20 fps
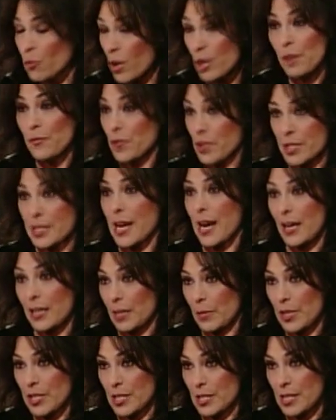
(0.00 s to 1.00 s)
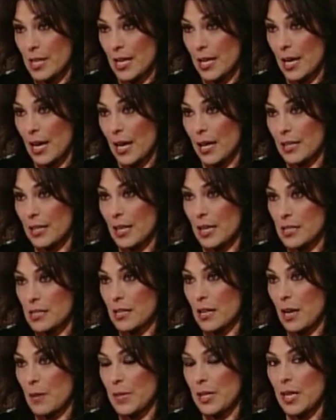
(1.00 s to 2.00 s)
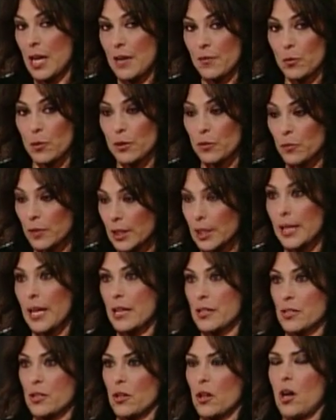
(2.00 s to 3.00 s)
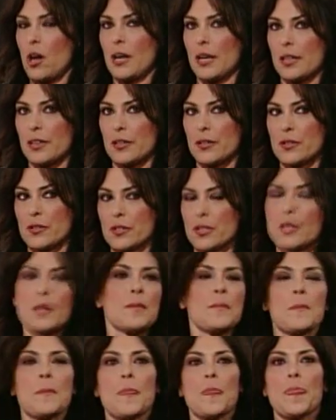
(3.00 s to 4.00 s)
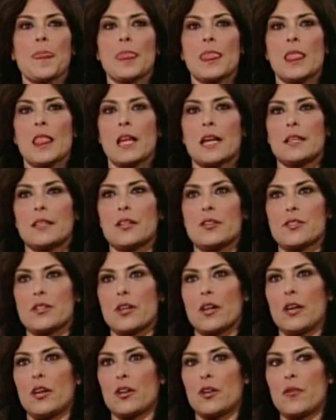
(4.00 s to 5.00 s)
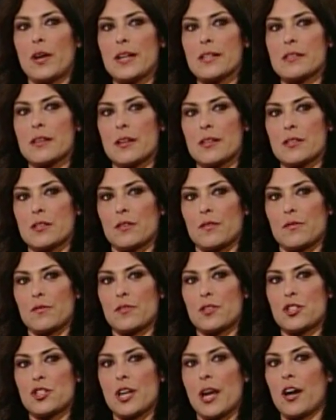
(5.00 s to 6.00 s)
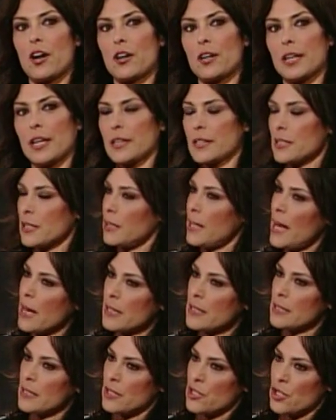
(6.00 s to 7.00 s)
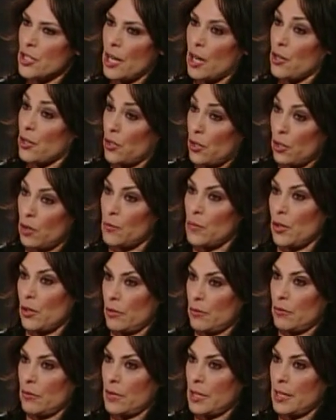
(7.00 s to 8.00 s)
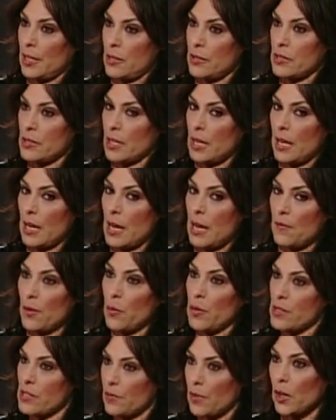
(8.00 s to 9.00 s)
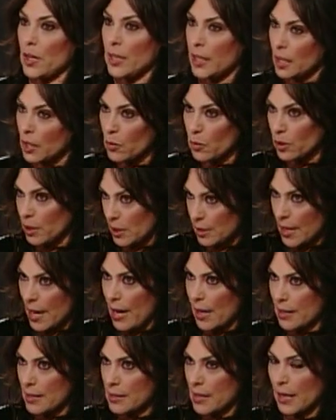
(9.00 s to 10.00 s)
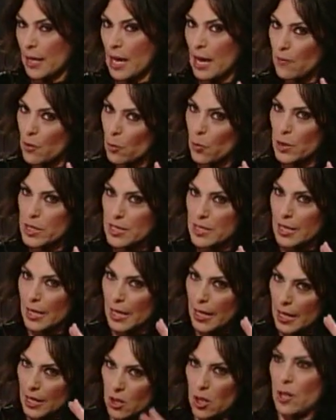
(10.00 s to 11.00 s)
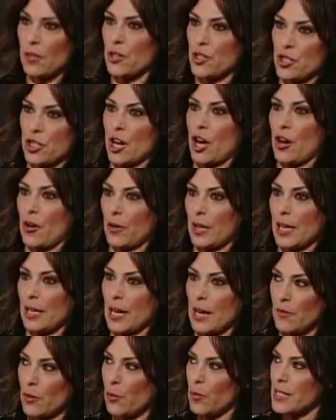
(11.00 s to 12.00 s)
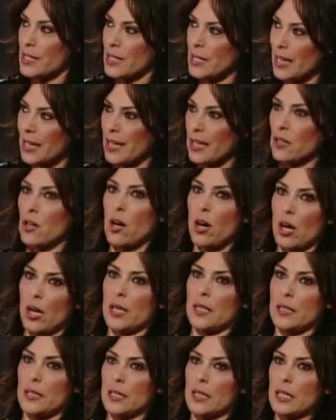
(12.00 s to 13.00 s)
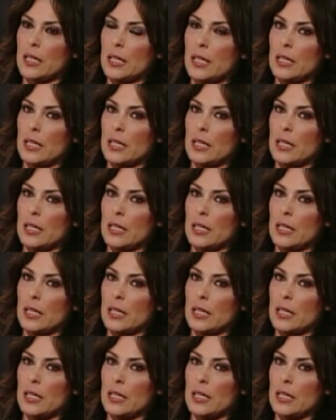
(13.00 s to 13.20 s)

a wonderful set, let me just say that. I mean, everyone really gets along, and there's a great sense of shared intellect and shared humor. Everyone's very equal in that. It's like everyone's in on the joke, and everyone's in on